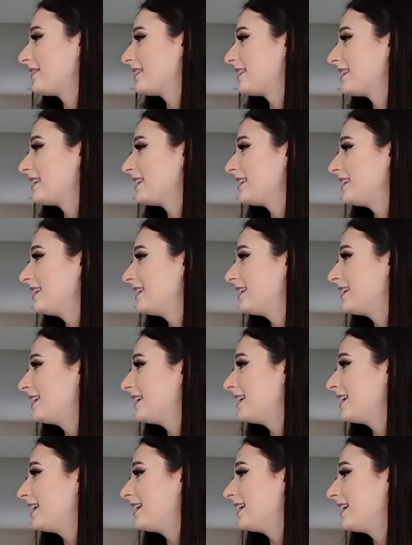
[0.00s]

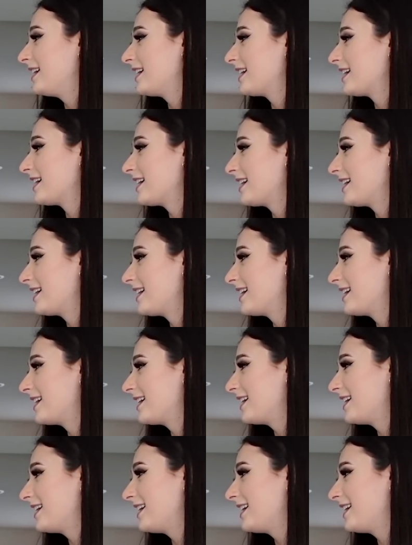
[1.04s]

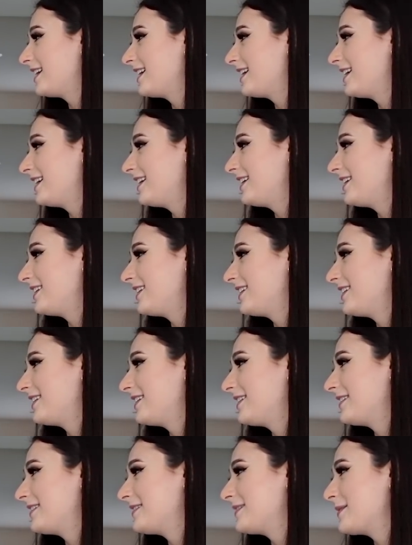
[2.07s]

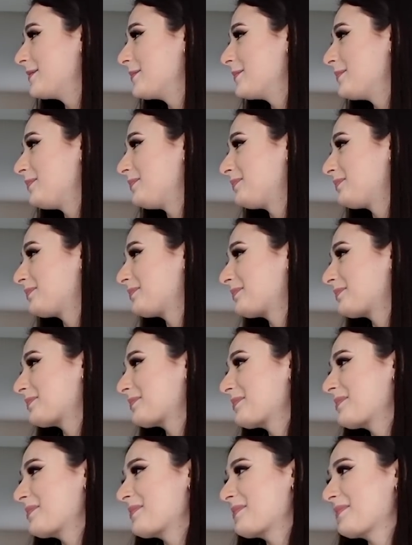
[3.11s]

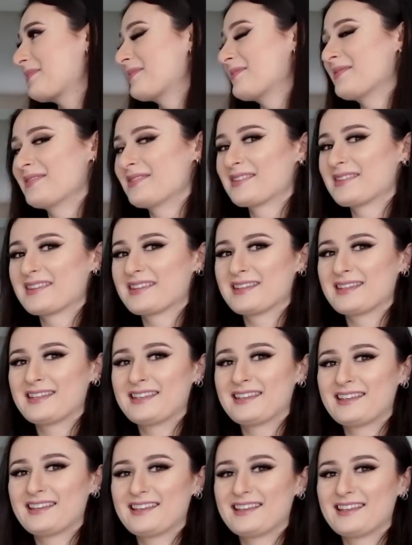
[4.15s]
(silent)